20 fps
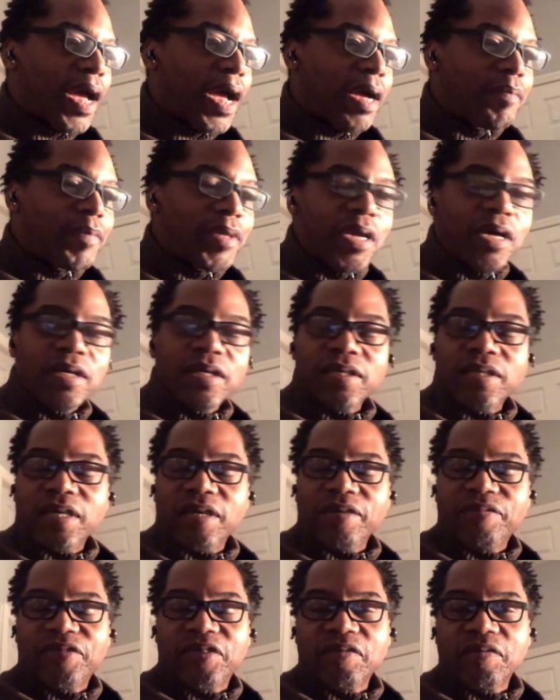I'm young
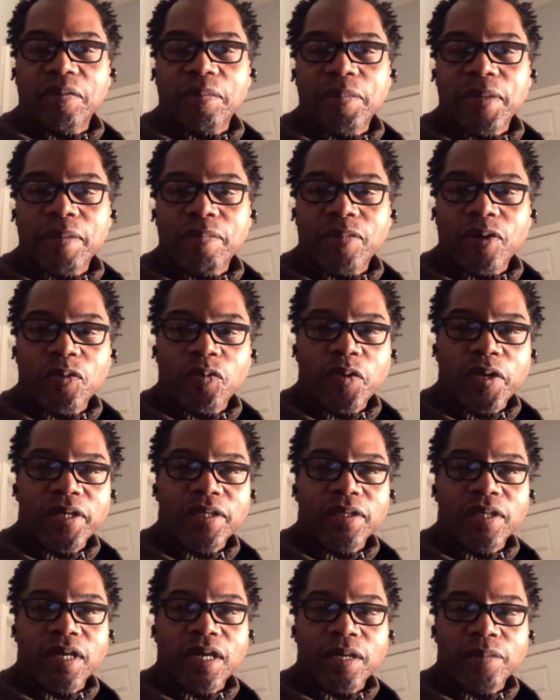enough to remember
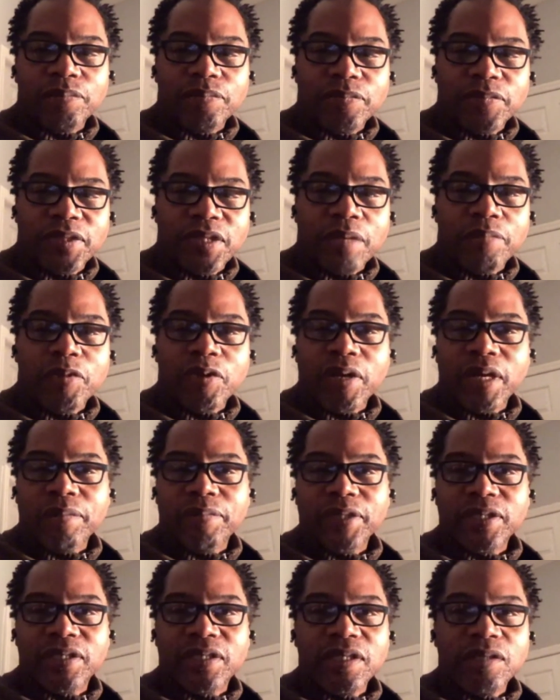when
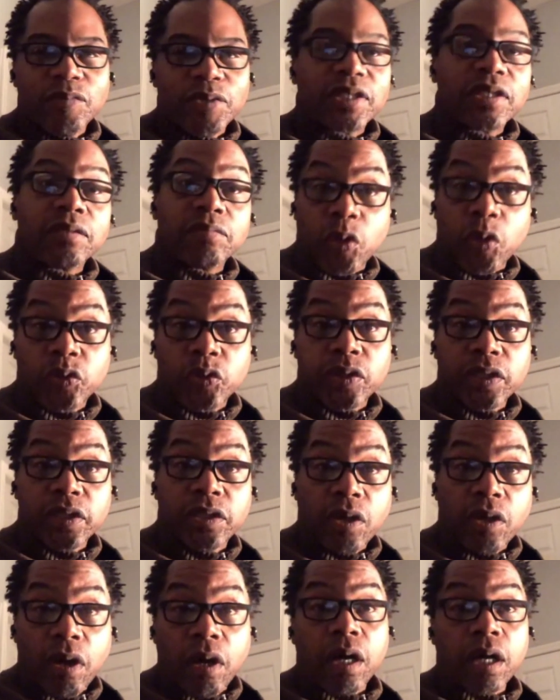WABC, which is
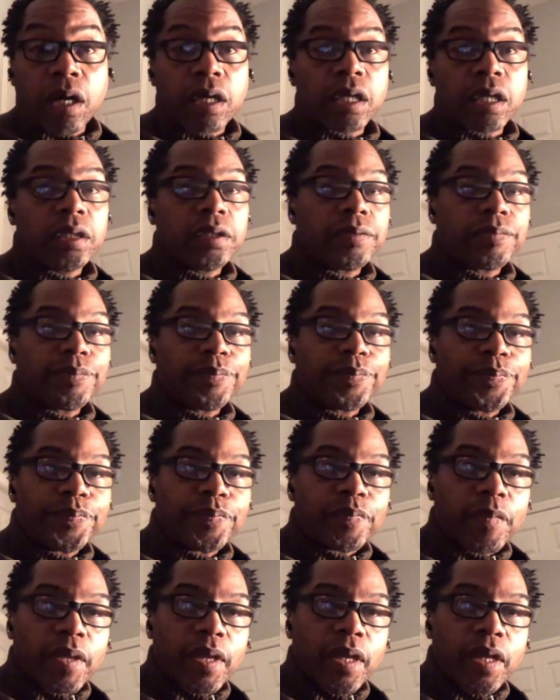mostly talk,
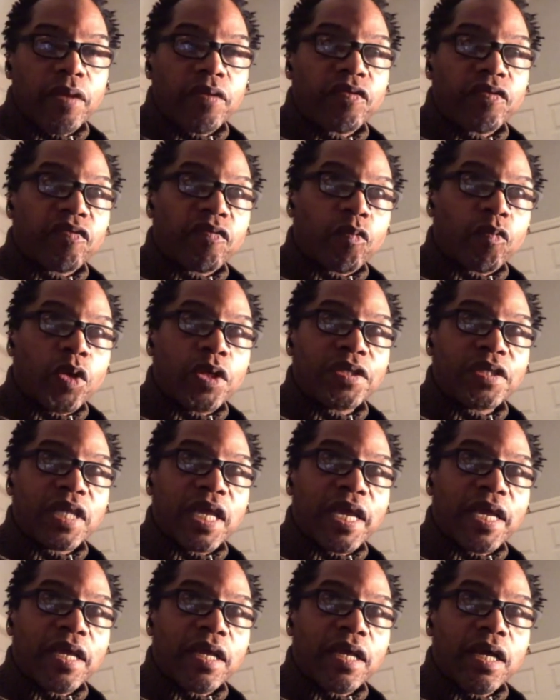is was
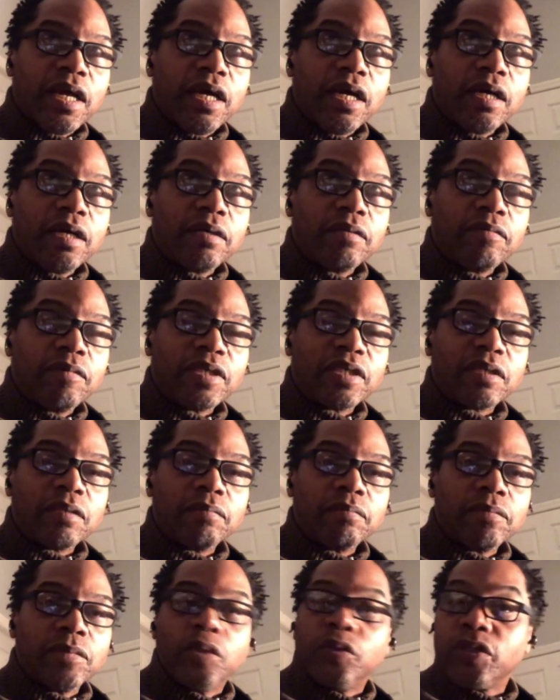
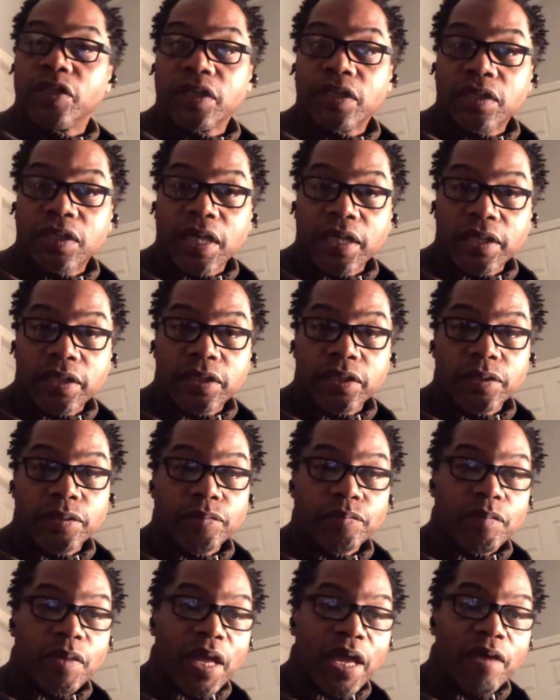a music station,
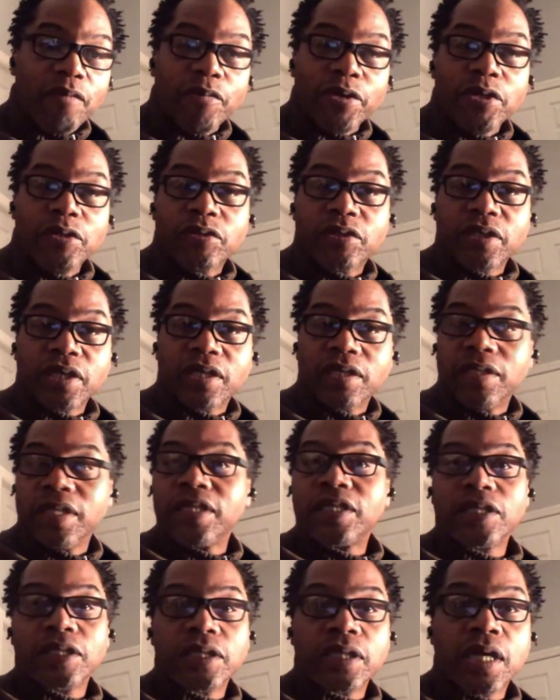and we used to
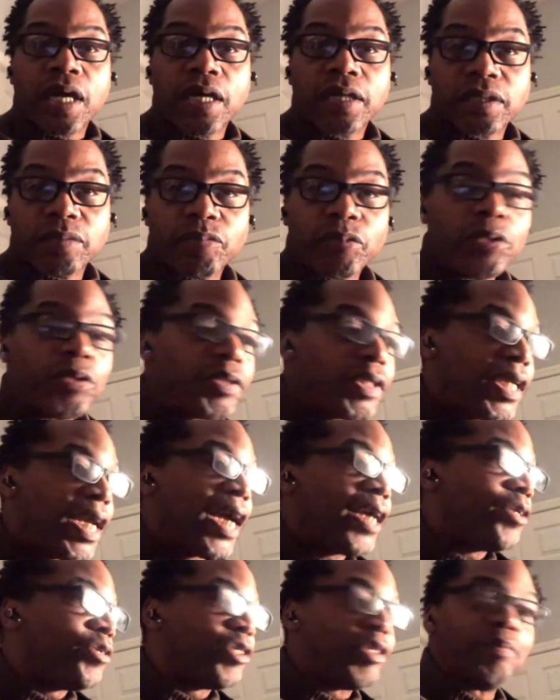listen to Cousin
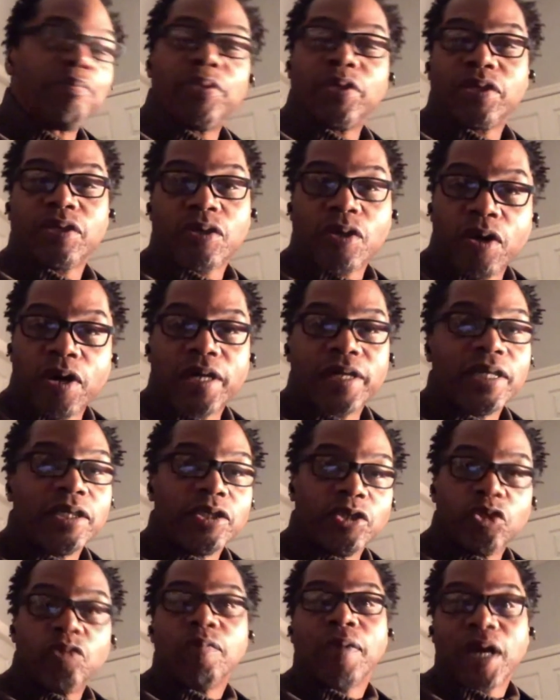Brucey. I used to put it on
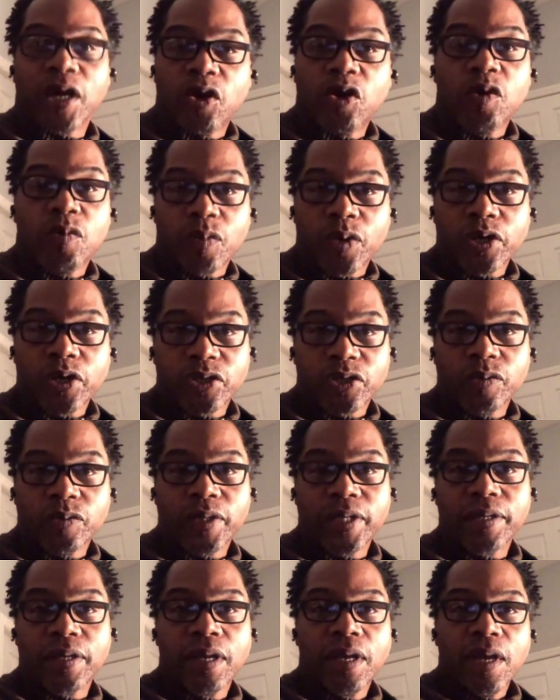and do my homework
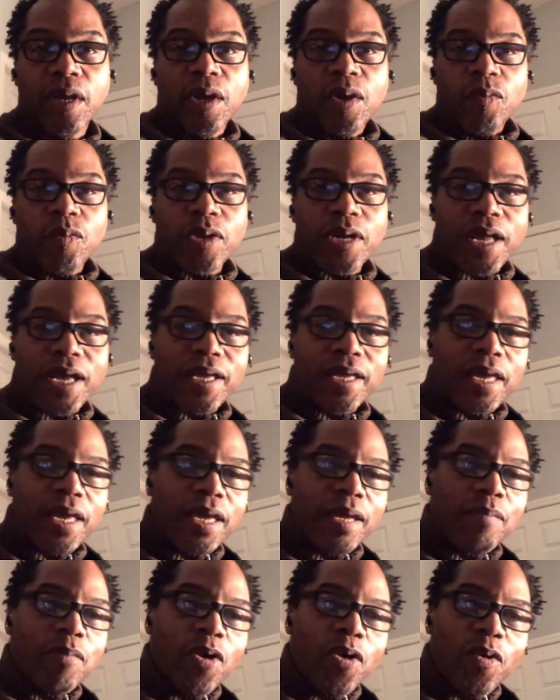to it when I
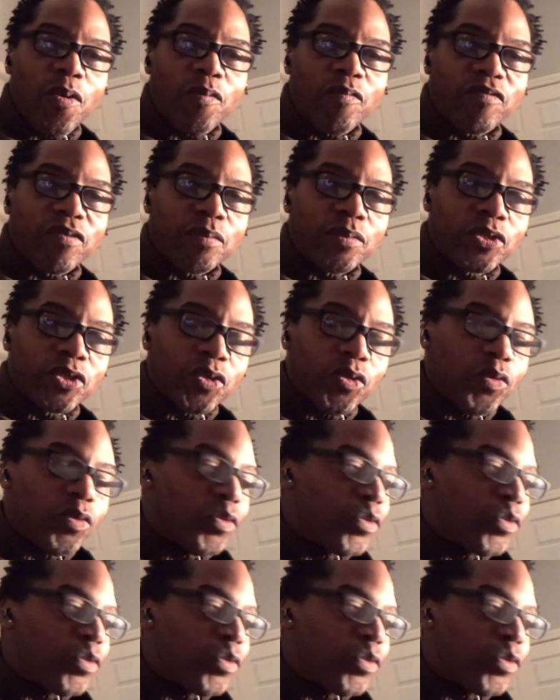came home from school,